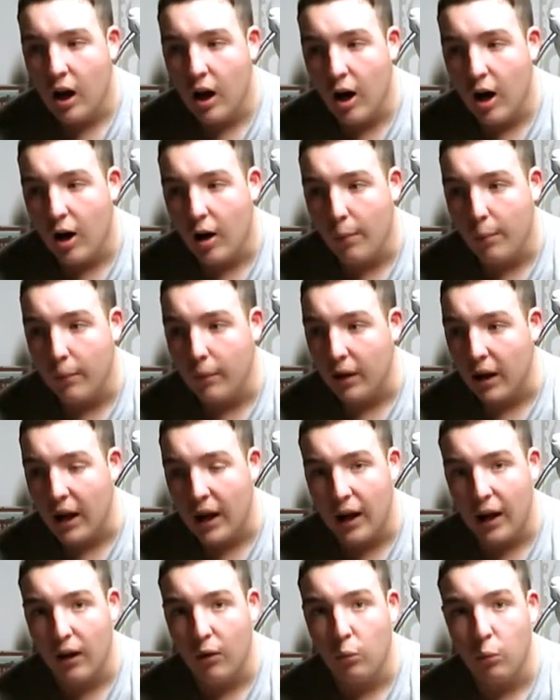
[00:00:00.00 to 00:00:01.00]

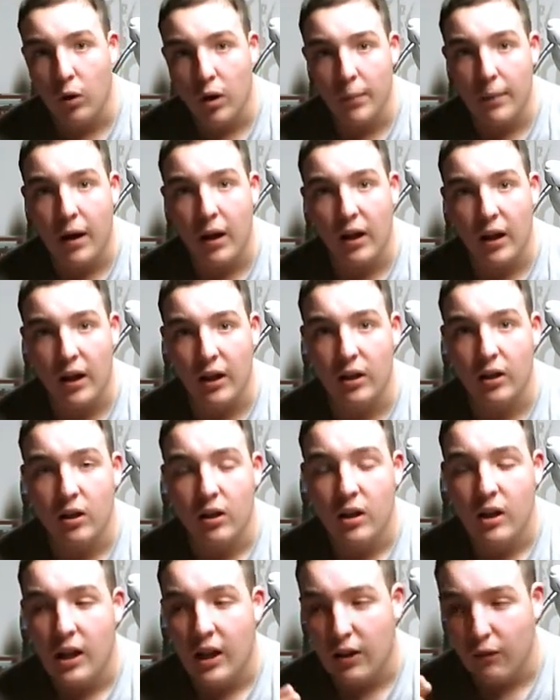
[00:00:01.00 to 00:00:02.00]
and worry about like
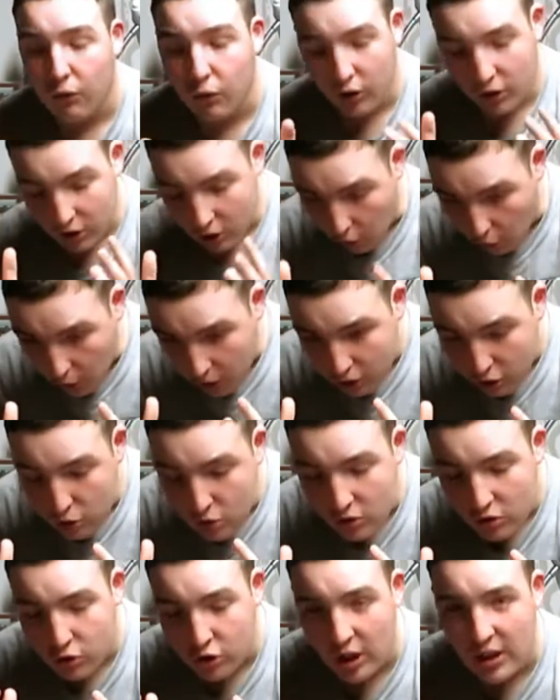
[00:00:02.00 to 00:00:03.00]
if we're going
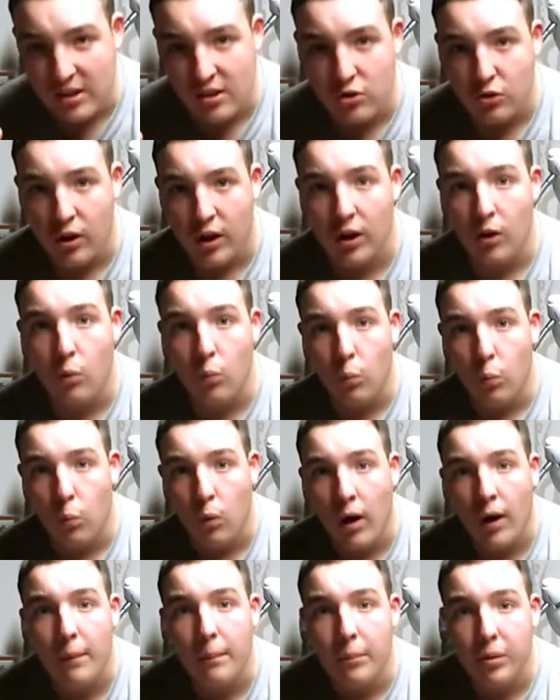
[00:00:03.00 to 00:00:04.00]
to chase the train,
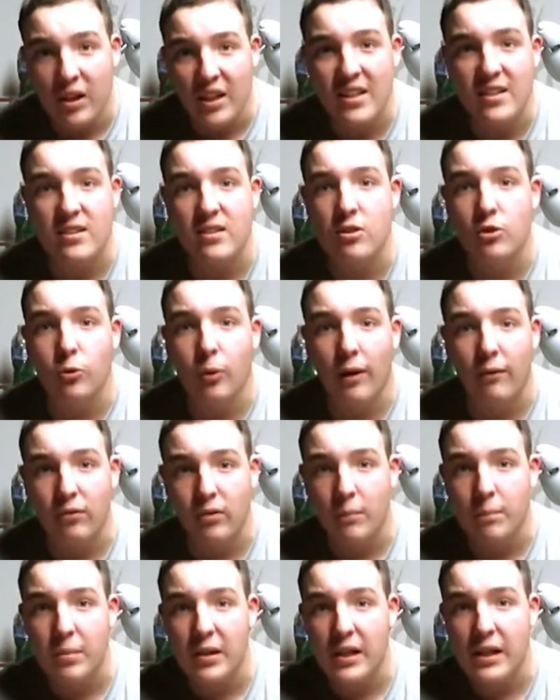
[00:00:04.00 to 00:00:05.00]
what places do we
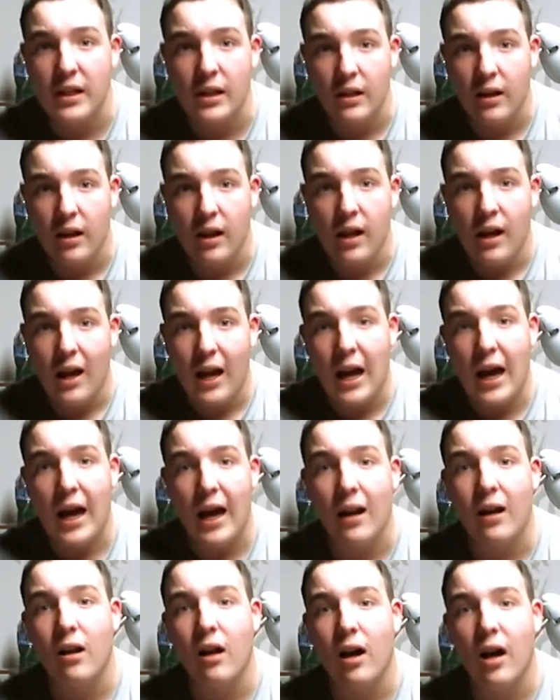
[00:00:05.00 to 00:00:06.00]
have to be
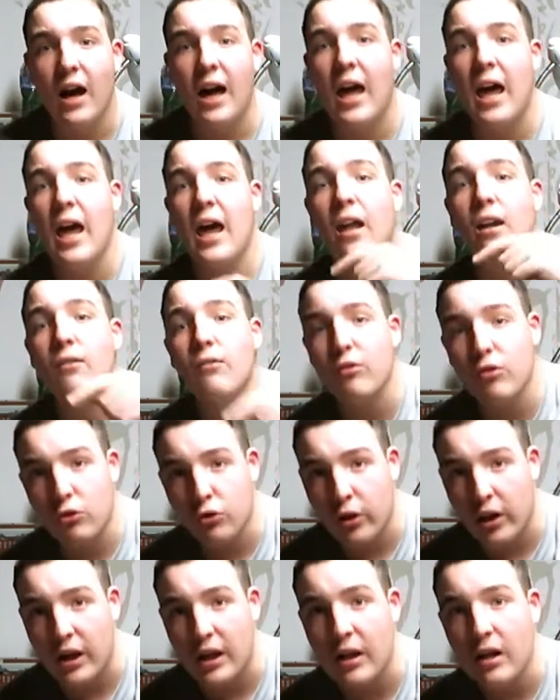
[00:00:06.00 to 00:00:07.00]
at ahead of the
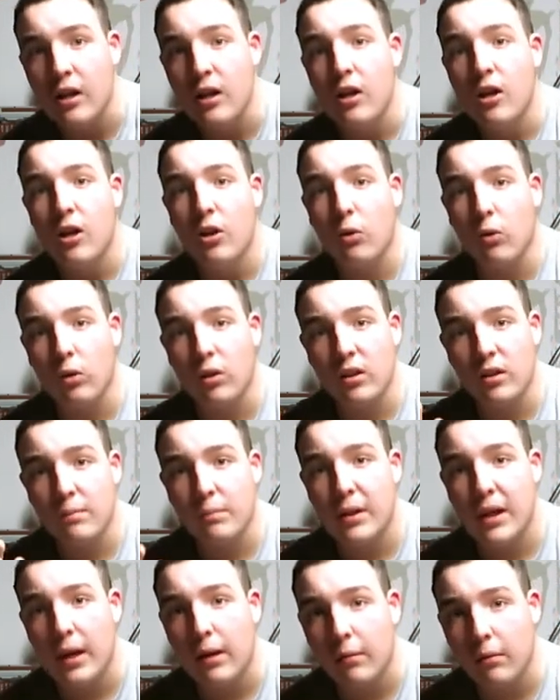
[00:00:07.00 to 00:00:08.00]
train in order
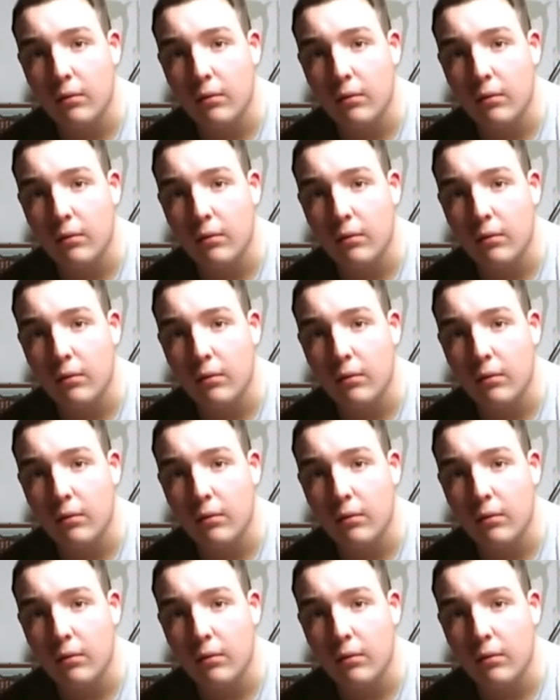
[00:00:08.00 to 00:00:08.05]
to